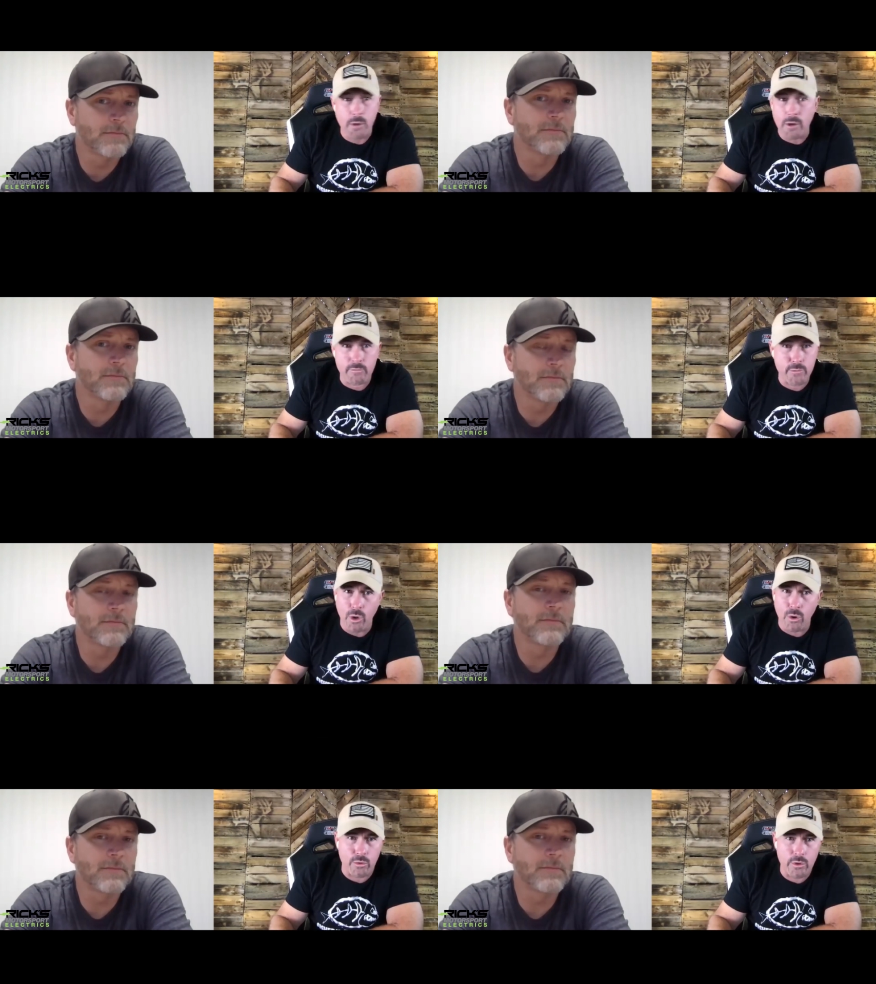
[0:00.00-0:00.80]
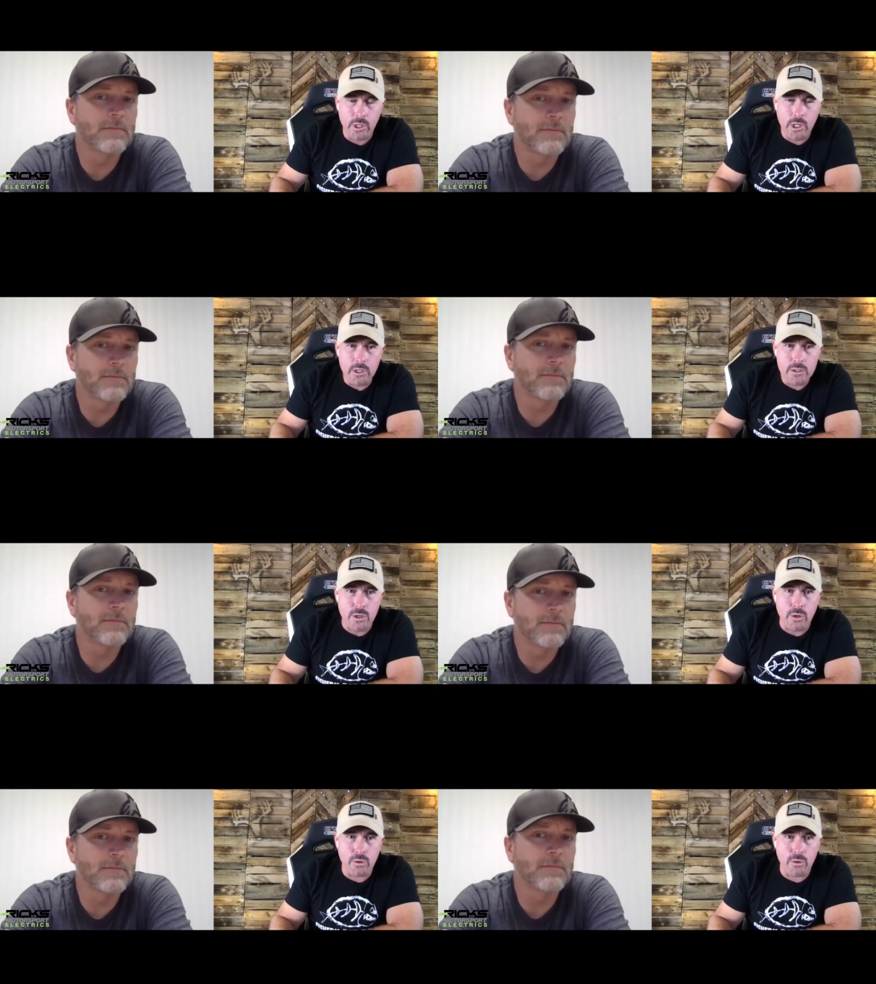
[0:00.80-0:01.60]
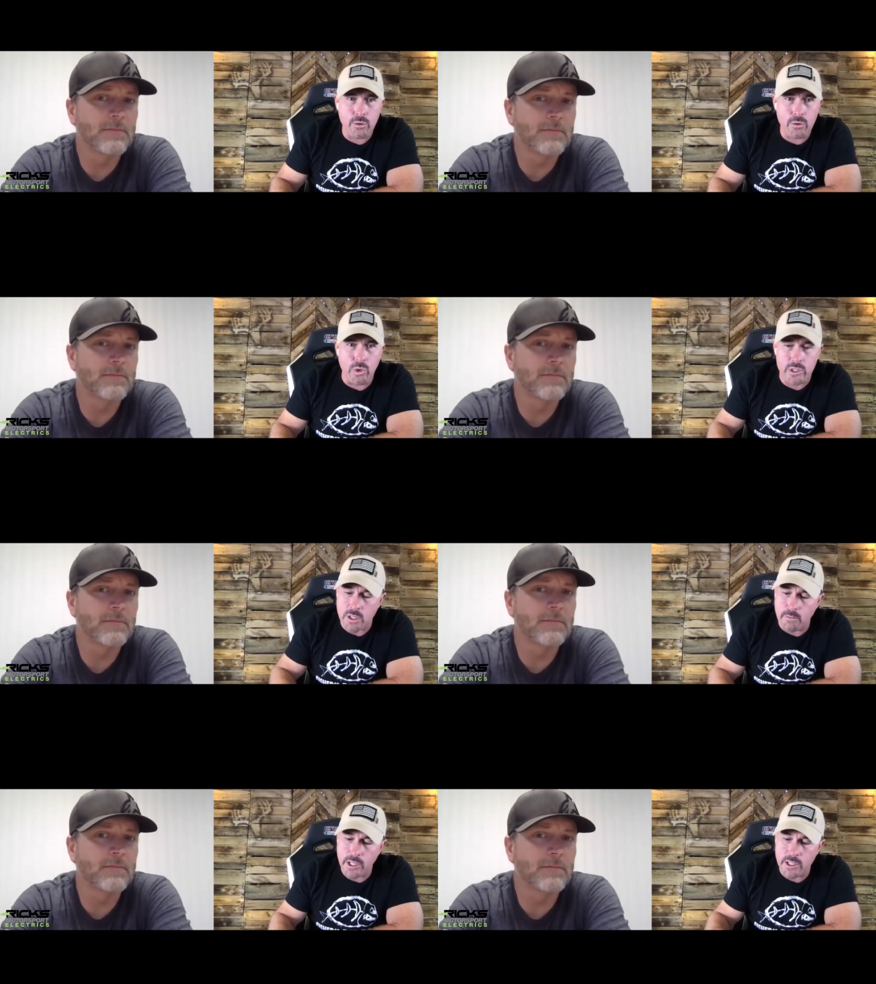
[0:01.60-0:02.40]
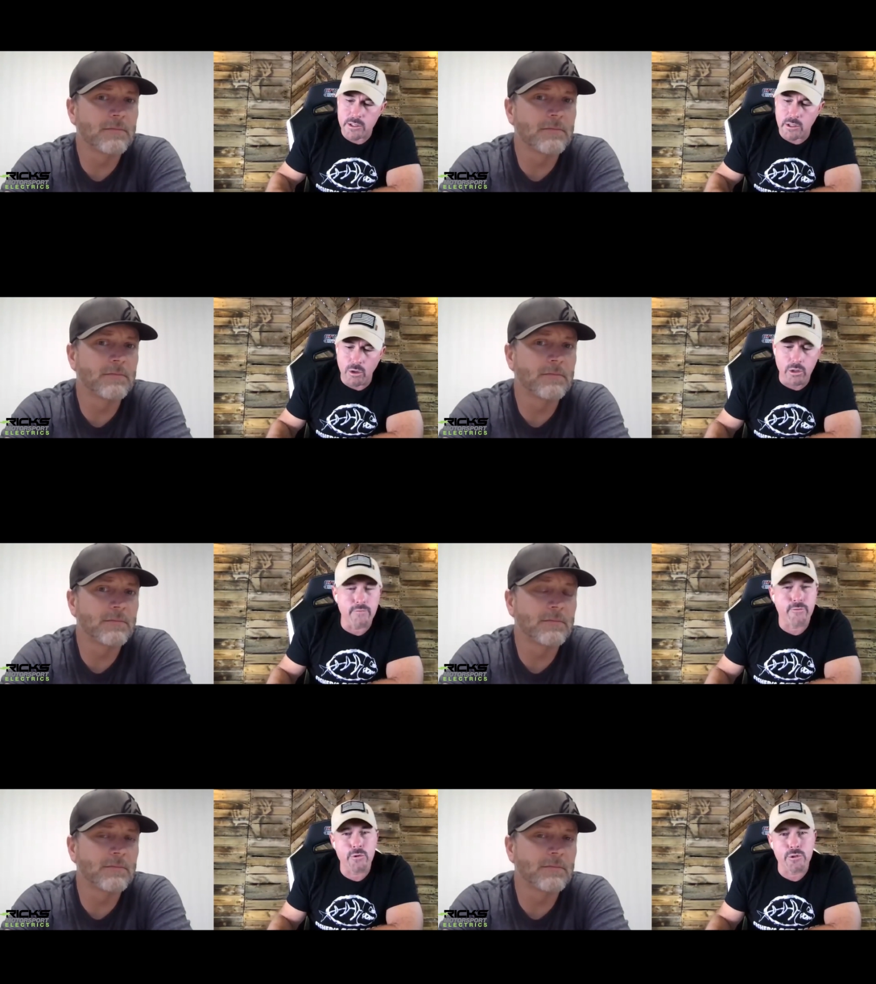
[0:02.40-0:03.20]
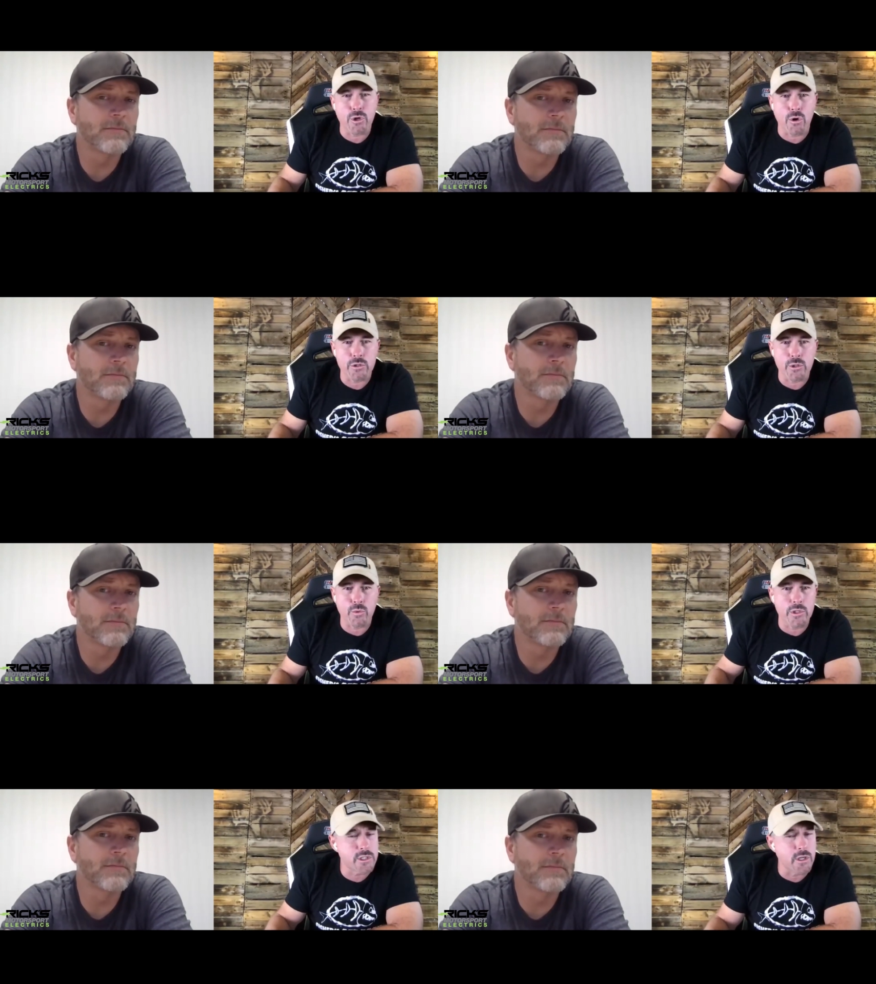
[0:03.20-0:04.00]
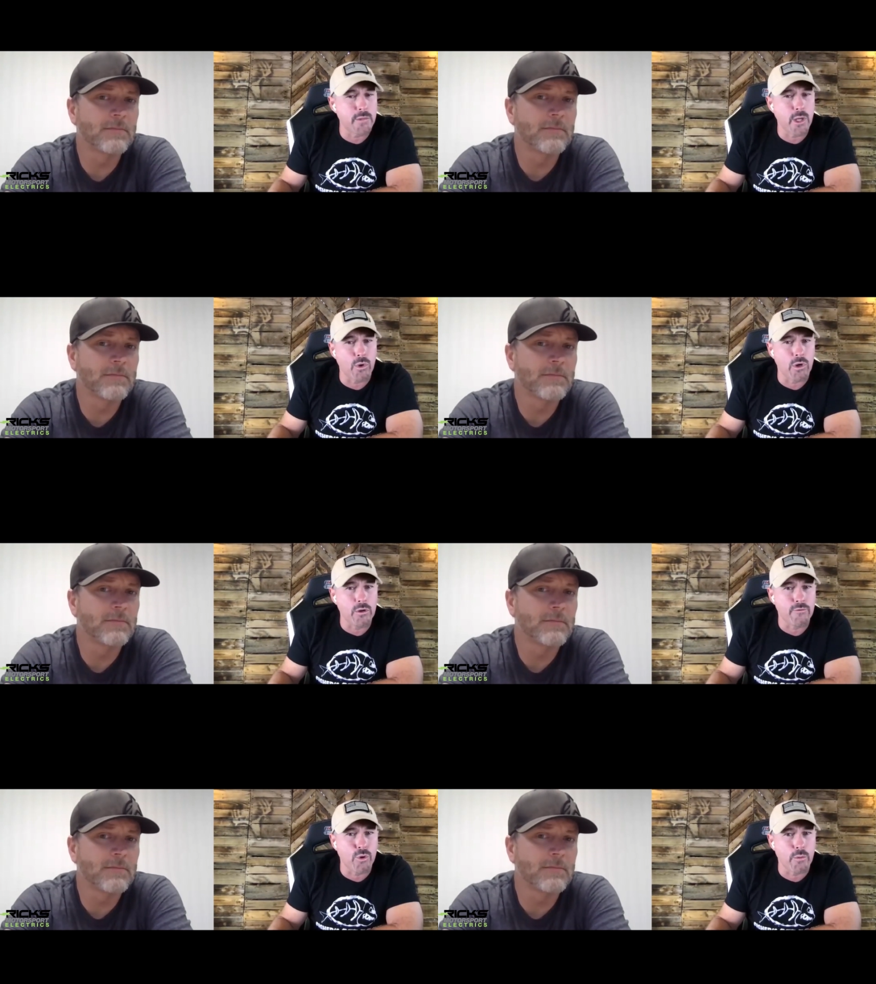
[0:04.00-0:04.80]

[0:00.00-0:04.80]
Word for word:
Speaker 1: of them don't. So when somebody is looking for a charger, what is something they want to look for?